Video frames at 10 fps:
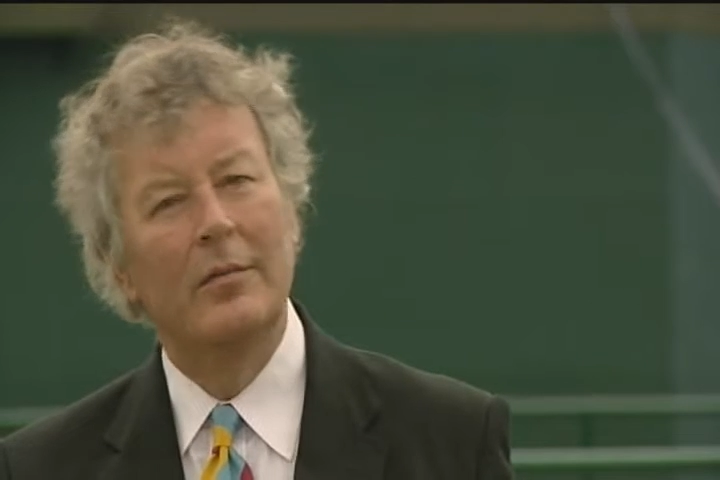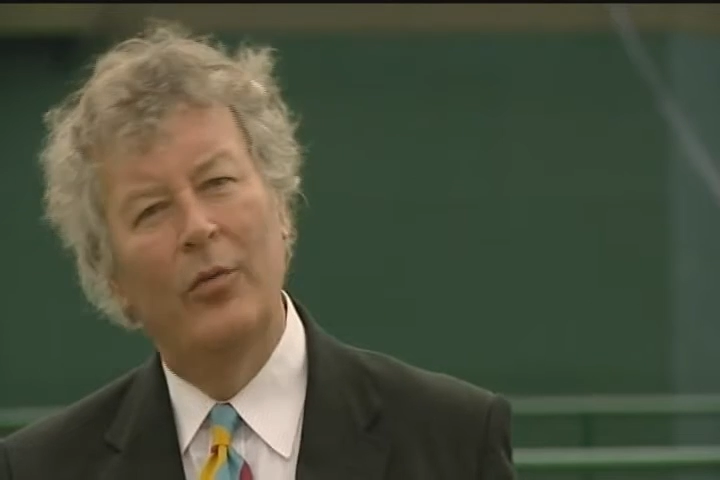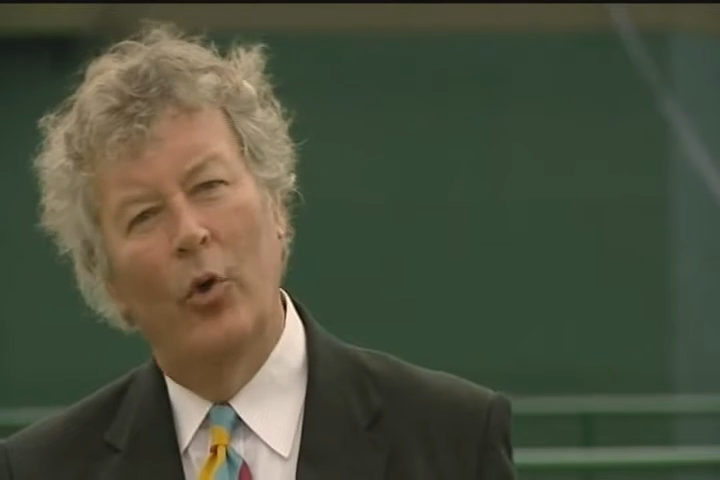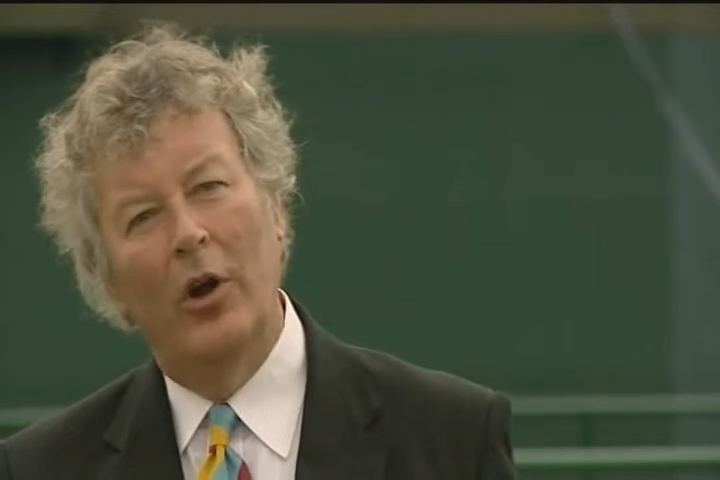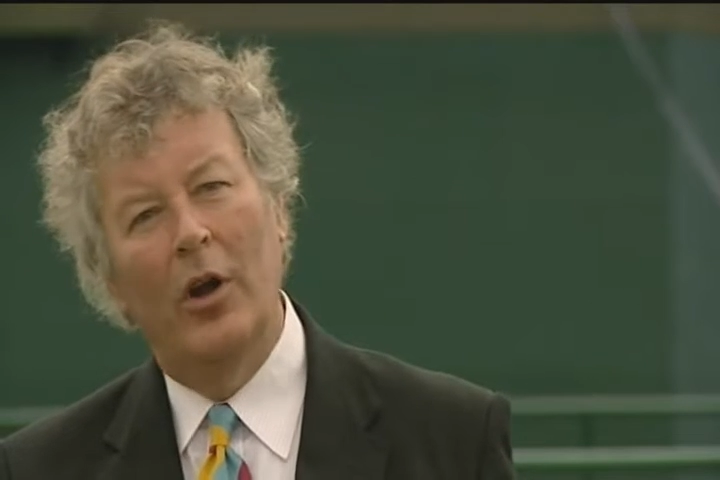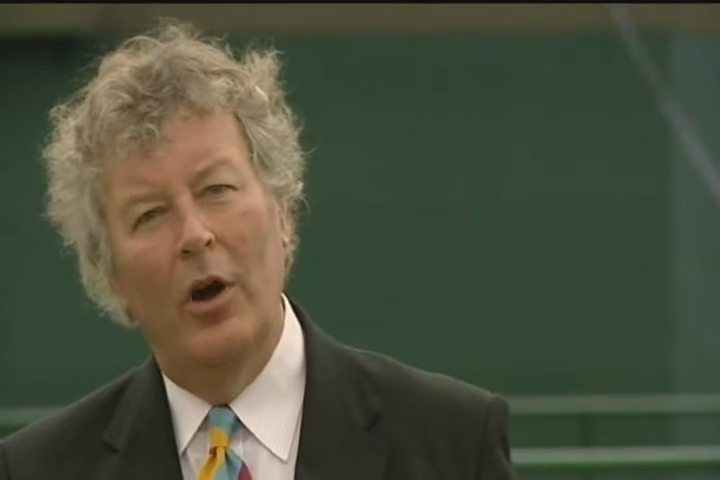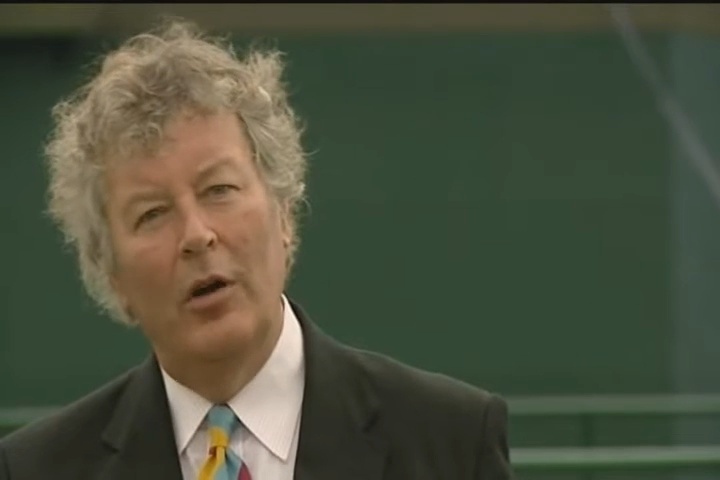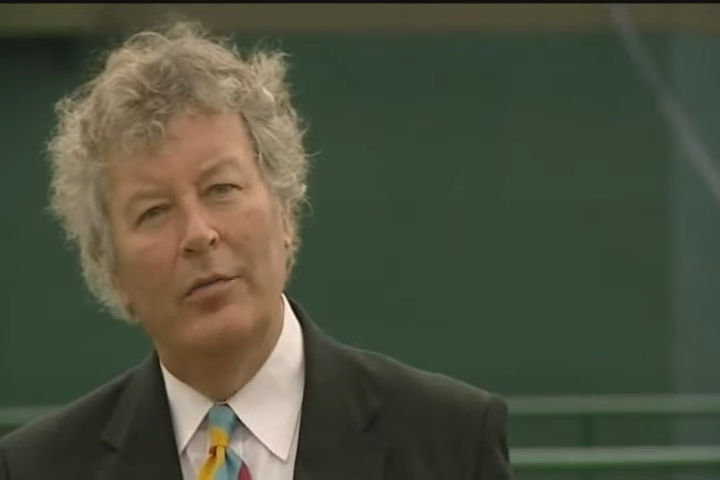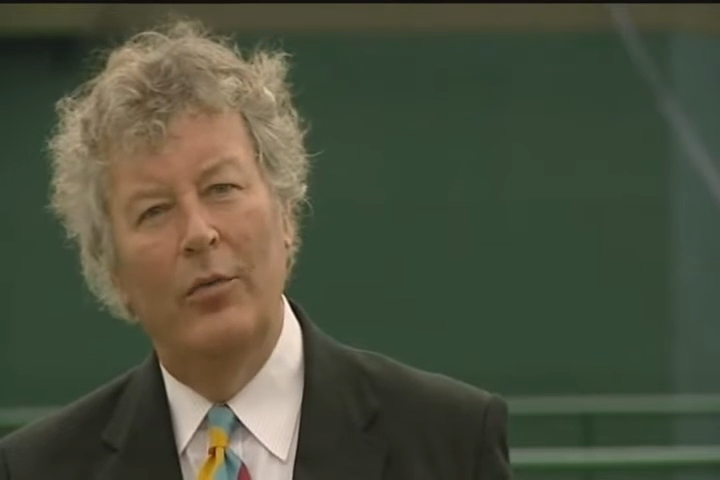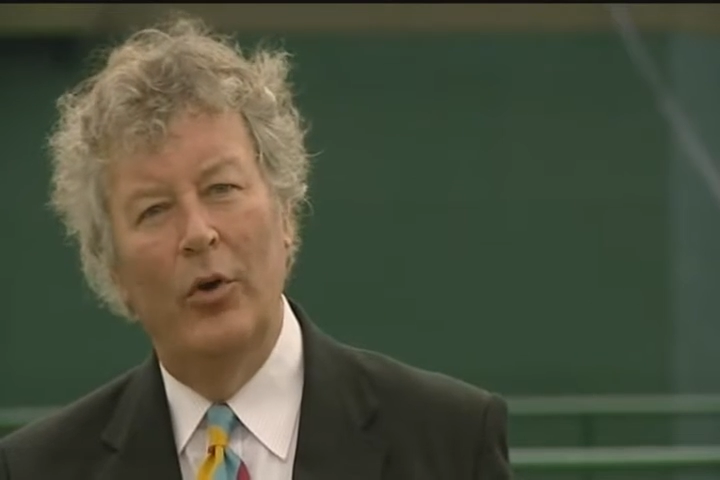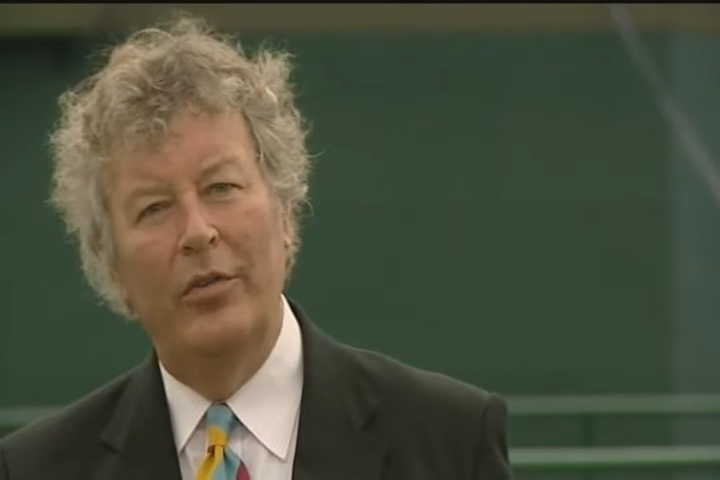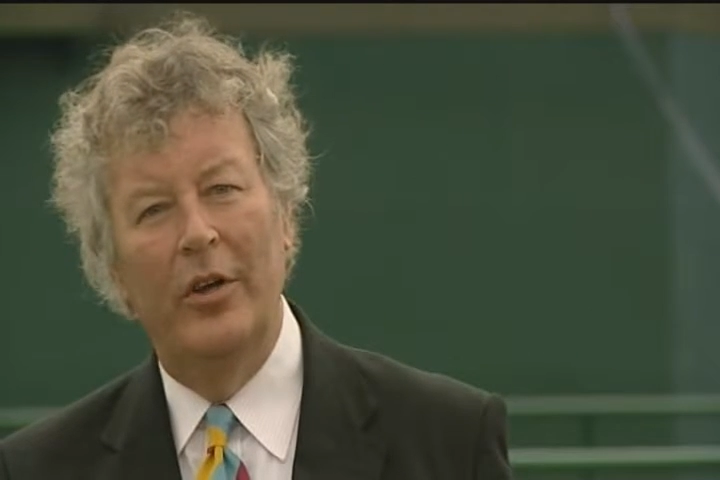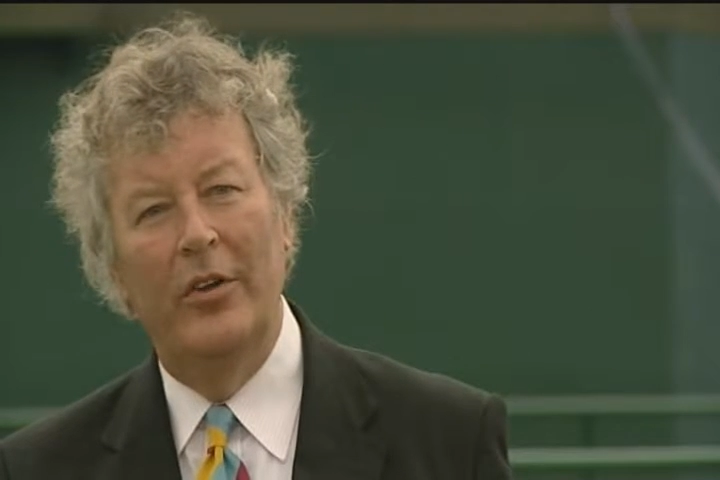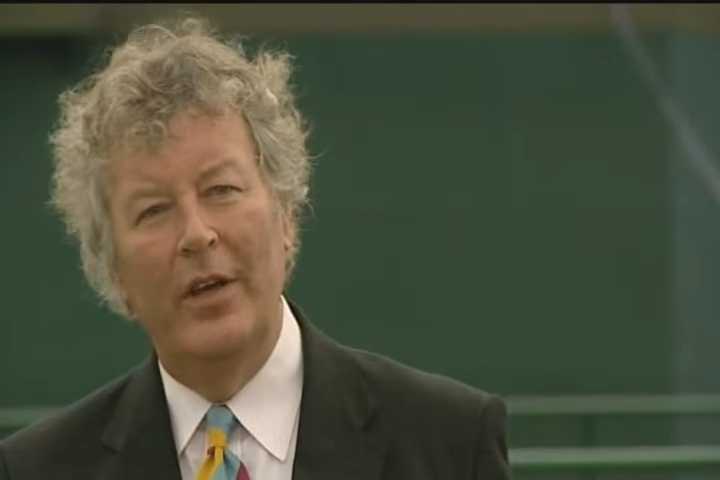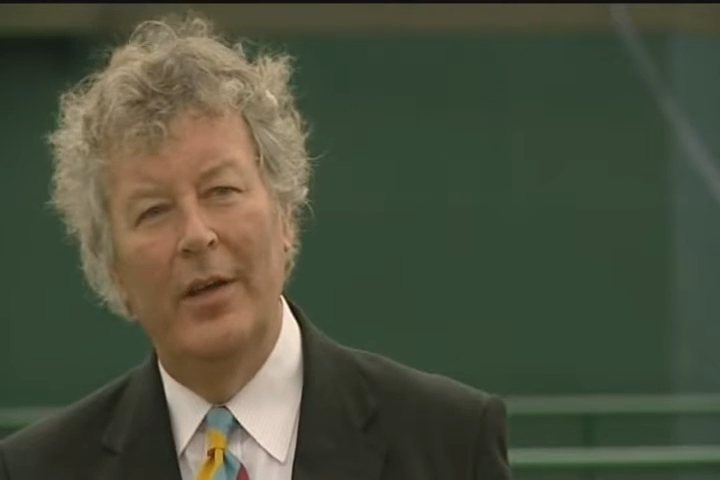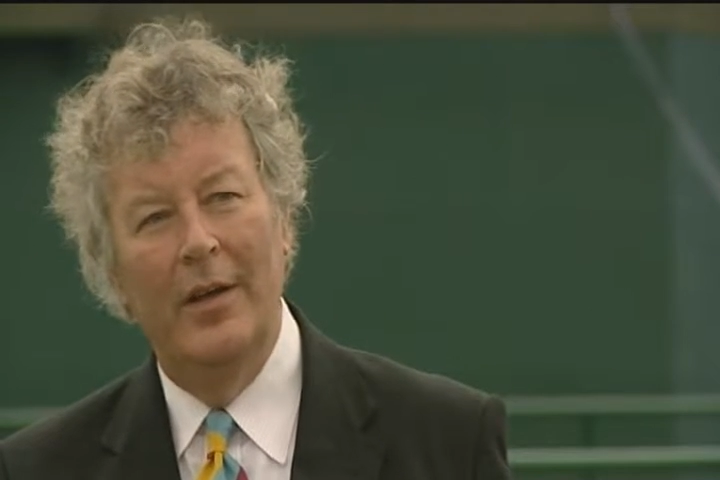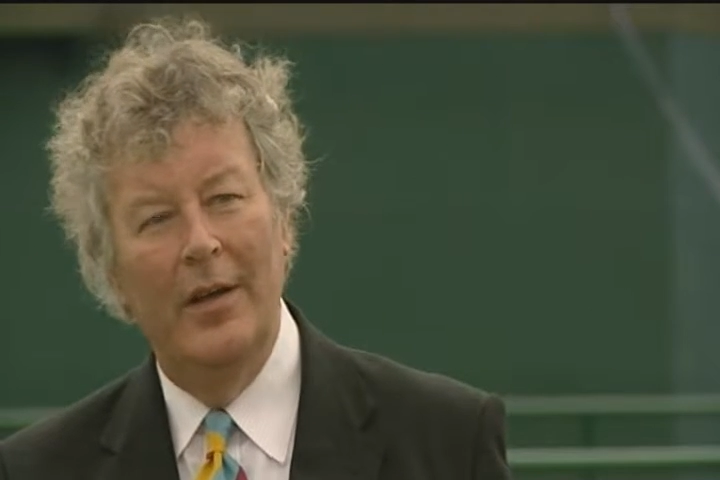4 o'clock, 4:30,